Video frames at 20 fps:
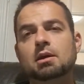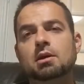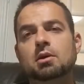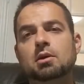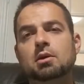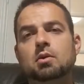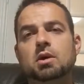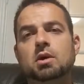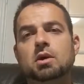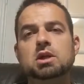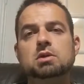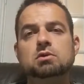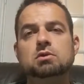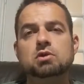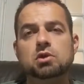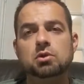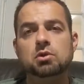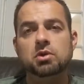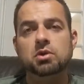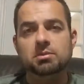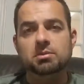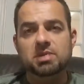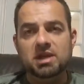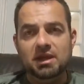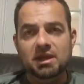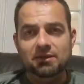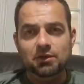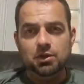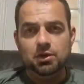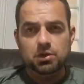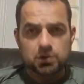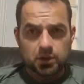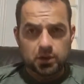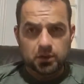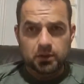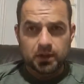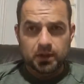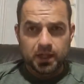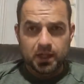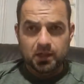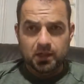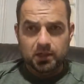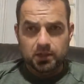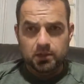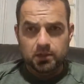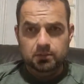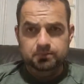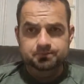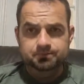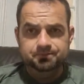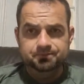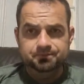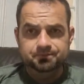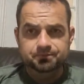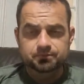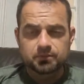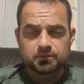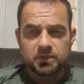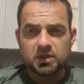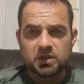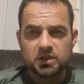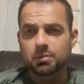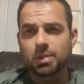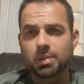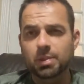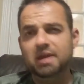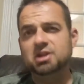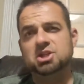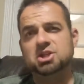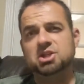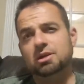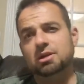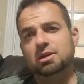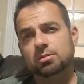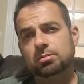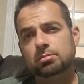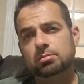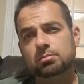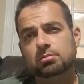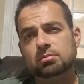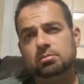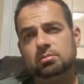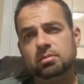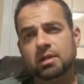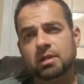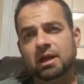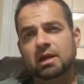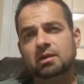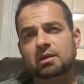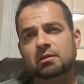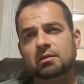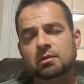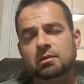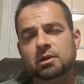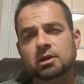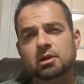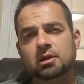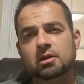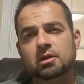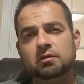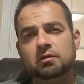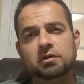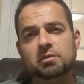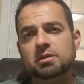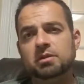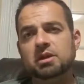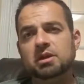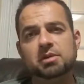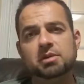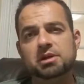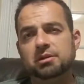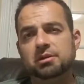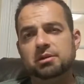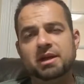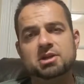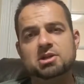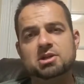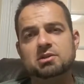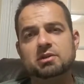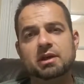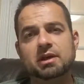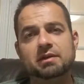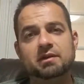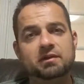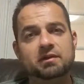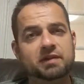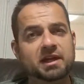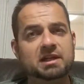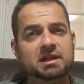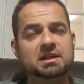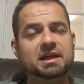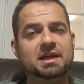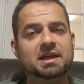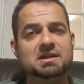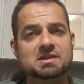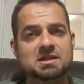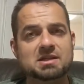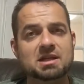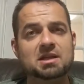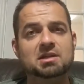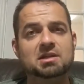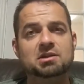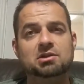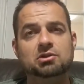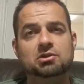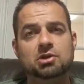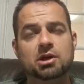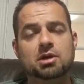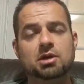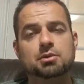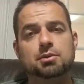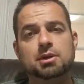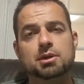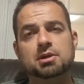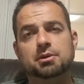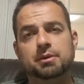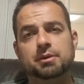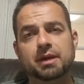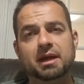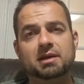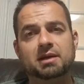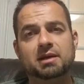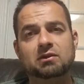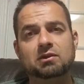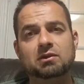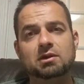What do you do with a behavior you don't like? You punish it. Right? For me, redirections, the second I see that the dog redirects,